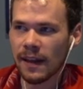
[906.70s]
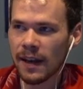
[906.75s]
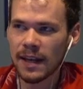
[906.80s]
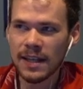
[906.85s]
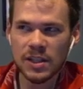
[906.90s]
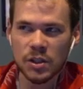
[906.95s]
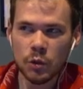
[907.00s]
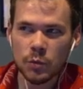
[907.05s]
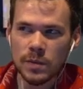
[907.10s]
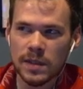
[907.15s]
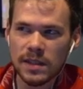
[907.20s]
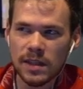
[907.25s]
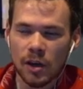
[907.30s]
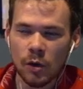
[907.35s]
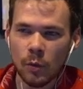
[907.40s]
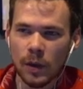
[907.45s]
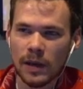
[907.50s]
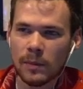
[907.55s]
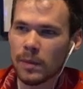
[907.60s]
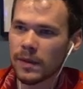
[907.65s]
that he assumes he's going
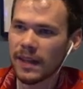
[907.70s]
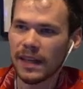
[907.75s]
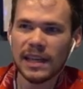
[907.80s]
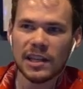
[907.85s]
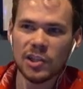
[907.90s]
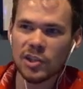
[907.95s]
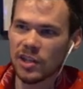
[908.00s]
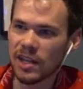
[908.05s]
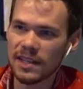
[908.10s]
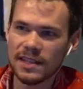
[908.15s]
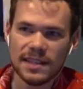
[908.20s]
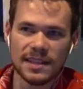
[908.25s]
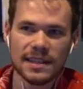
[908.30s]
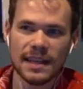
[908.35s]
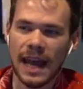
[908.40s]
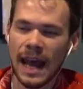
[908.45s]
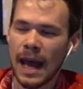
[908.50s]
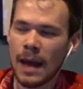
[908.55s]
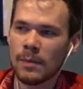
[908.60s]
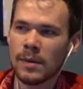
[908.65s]
to win, but then he just gets
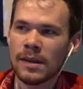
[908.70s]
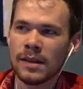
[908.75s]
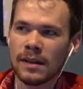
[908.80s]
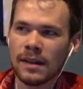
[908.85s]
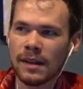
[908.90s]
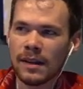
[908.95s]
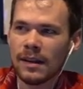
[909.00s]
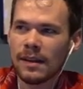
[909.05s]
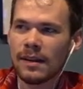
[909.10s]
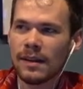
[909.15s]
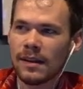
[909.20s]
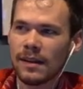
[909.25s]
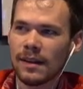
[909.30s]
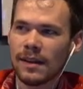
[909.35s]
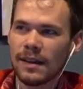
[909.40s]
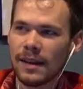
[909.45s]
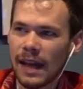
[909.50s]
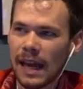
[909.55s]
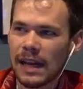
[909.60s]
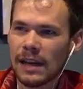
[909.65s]
stabbed.
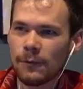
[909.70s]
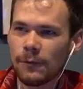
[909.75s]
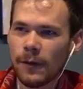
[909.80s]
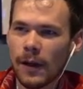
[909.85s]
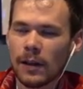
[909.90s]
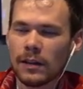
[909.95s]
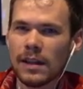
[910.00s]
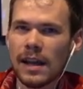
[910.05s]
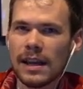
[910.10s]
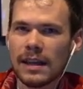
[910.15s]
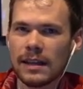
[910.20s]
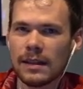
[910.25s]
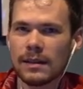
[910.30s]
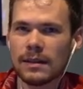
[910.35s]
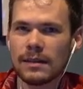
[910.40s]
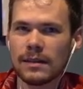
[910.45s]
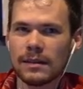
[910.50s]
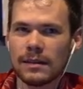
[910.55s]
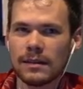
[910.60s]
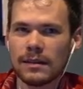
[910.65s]
And it felt like
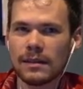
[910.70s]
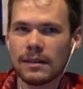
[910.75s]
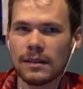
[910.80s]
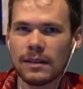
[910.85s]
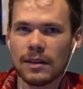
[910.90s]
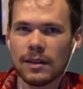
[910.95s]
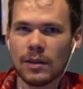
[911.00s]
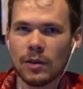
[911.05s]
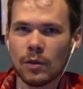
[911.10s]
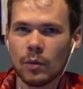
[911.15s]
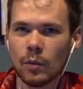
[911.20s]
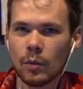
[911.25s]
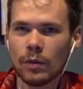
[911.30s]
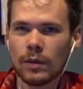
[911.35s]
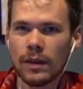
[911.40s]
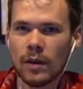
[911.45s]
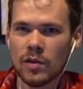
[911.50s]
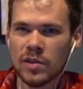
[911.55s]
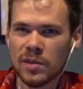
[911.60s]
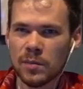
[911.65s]

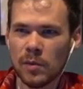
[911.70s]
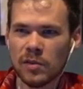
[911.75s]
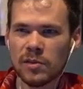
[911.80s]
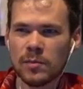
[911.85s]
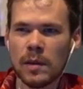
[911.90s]
there was supposed